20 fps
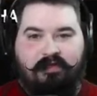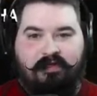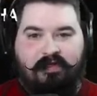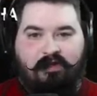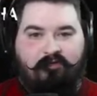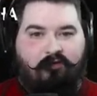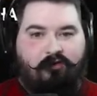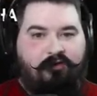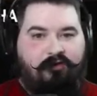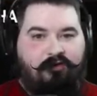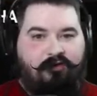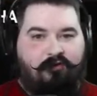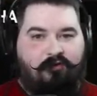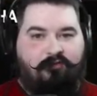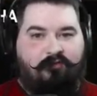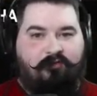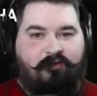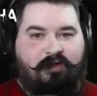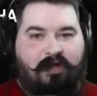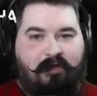If only the
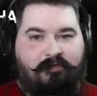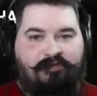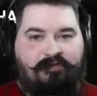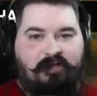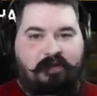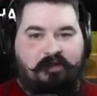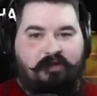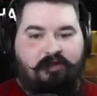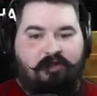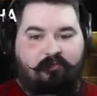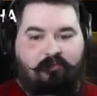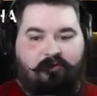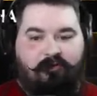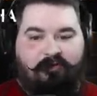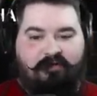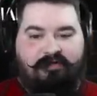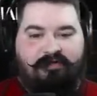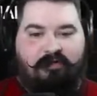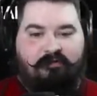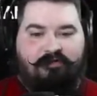claps lined up all
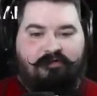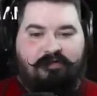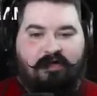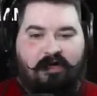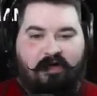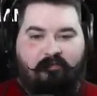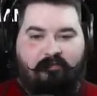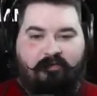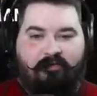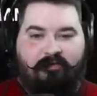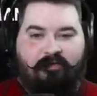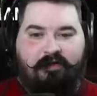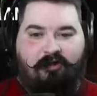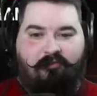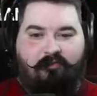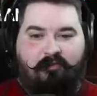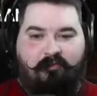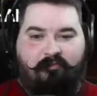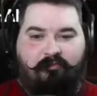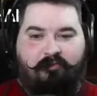at the same time, that
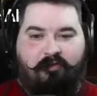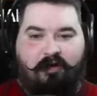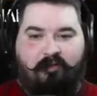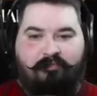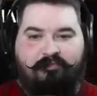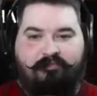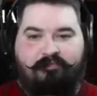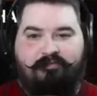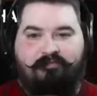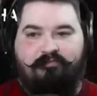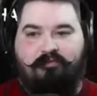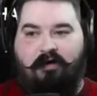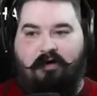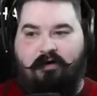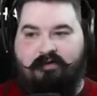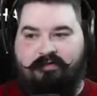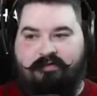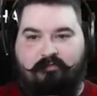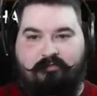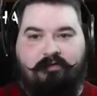would have been
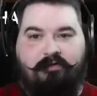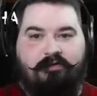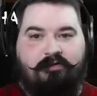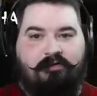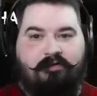awesome.